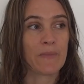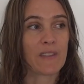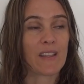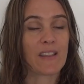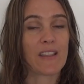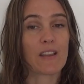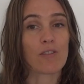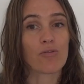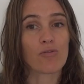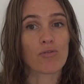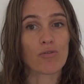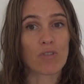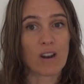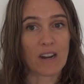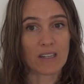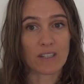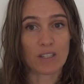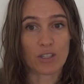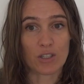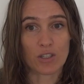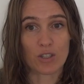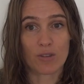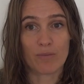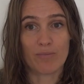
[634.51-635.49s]
Then they'd
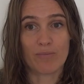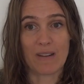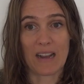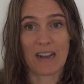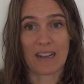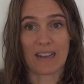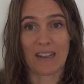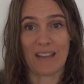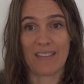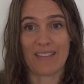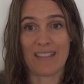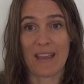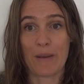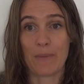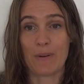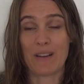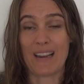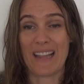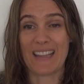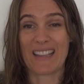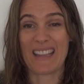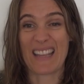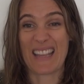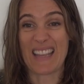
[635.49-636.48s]
run to the supermarket. They
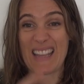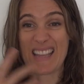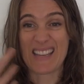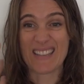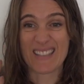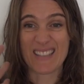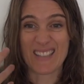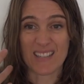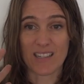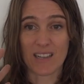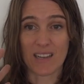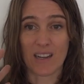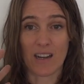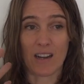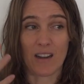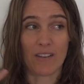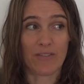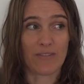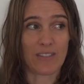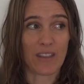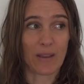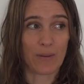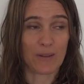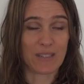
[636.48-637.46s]
would like eat stuff.